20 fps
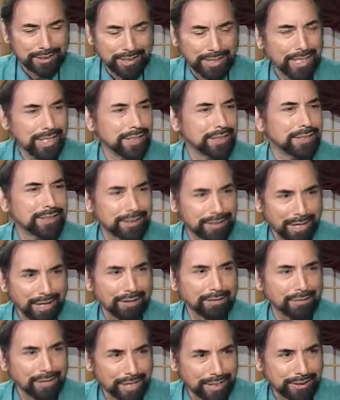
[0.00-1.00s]
his
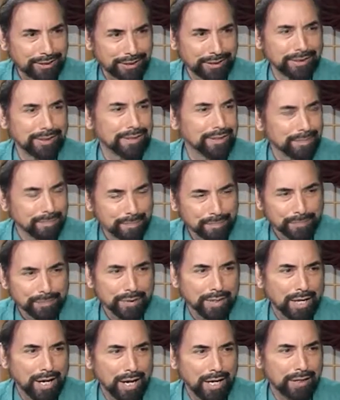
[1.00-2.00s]
salvation
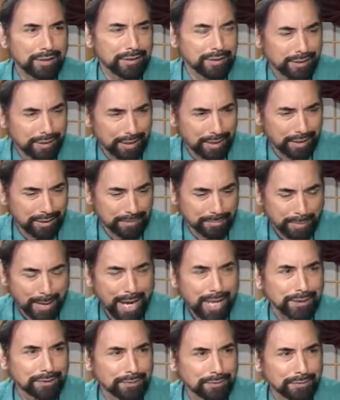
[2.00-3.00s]
on, on
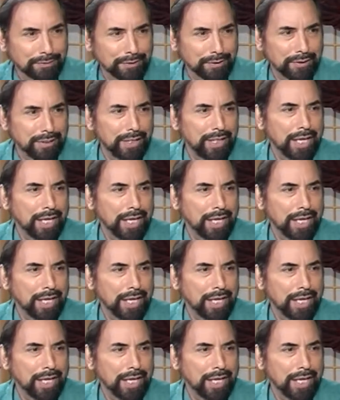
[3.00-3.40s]
Passover.